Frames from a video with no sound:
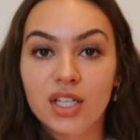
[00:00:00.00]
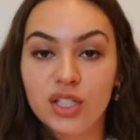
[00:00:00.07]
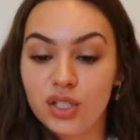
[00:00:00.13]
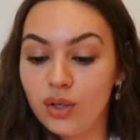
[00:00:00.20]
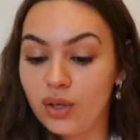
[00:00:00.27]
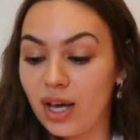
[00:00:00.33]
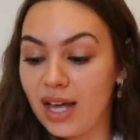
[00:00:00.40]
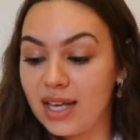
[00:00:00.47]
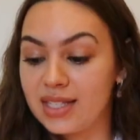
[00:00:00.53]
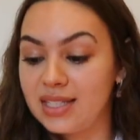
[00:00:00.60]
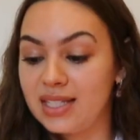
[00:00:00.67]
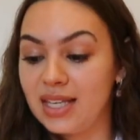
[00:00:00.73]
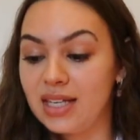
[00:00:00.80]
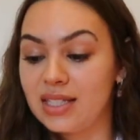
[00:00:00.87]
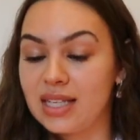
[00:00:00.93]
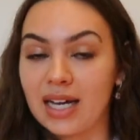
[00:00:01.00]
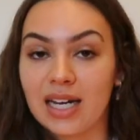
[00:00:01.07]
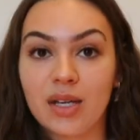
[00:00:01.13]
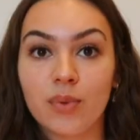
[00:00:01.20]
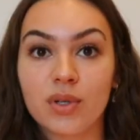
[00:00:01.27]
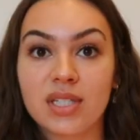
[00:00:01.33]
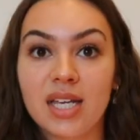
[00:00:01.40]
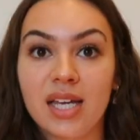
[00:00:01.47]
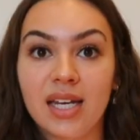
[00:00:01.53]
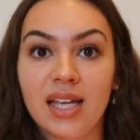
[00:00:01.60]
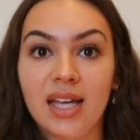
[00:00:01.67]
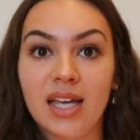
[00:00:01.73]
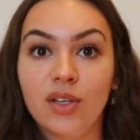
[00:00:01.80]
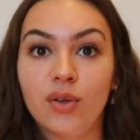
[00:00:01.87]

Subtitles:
so you guys see exactly what's in here.